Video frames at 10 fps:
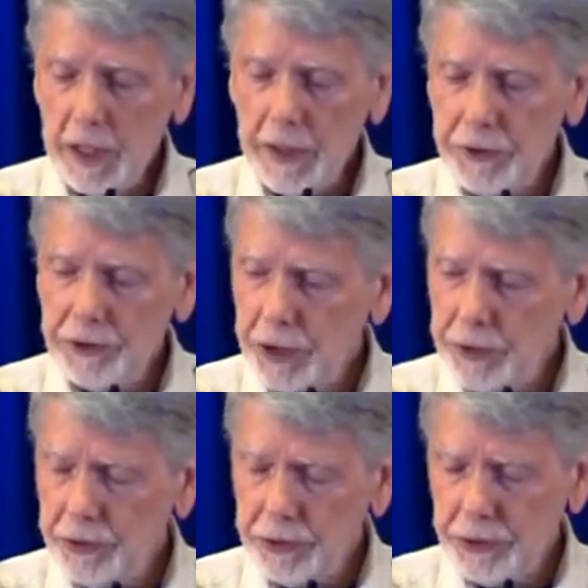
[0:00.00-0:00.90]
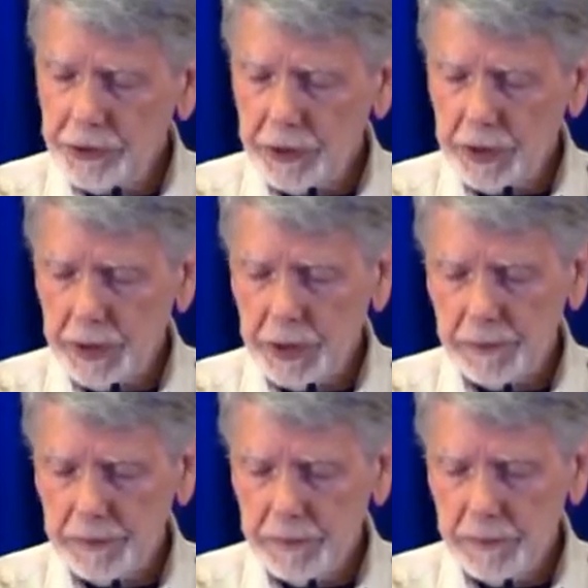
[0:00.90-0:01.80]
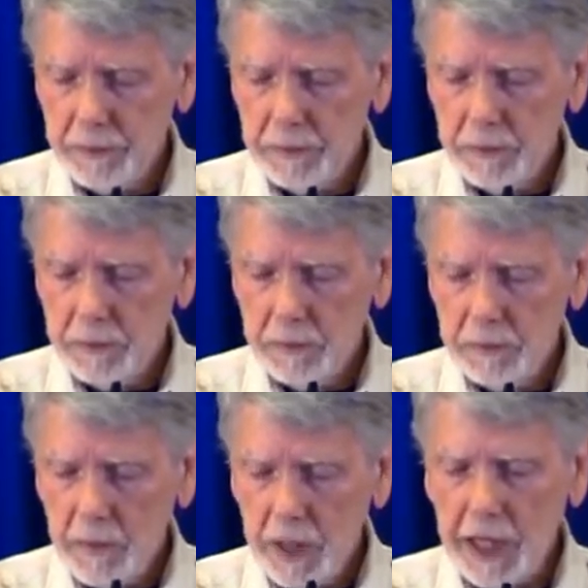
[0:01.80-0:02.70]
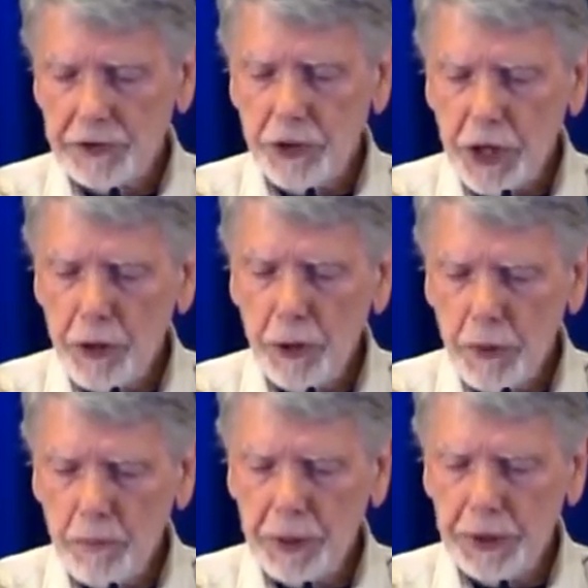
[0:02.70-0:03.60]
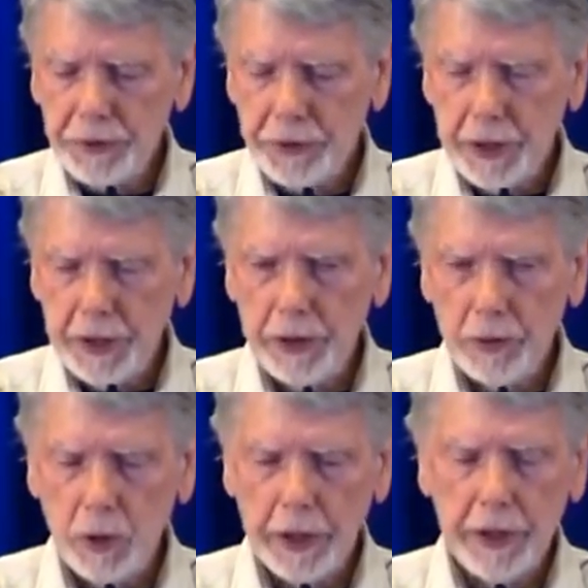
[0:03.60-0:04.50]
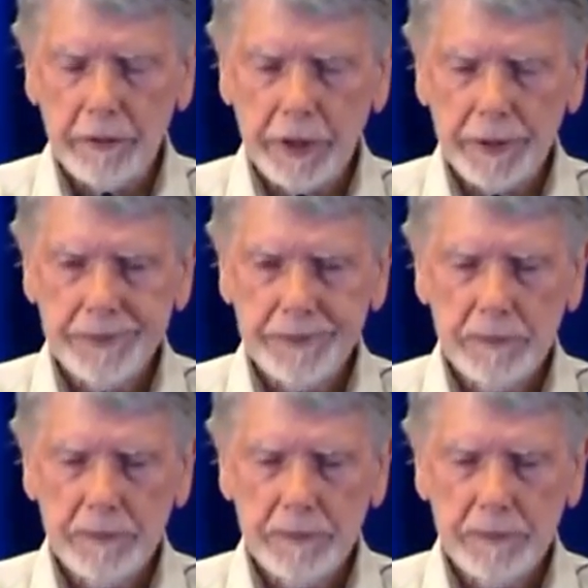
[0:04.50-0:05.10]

Now this consciousness in here has no person in it whatever.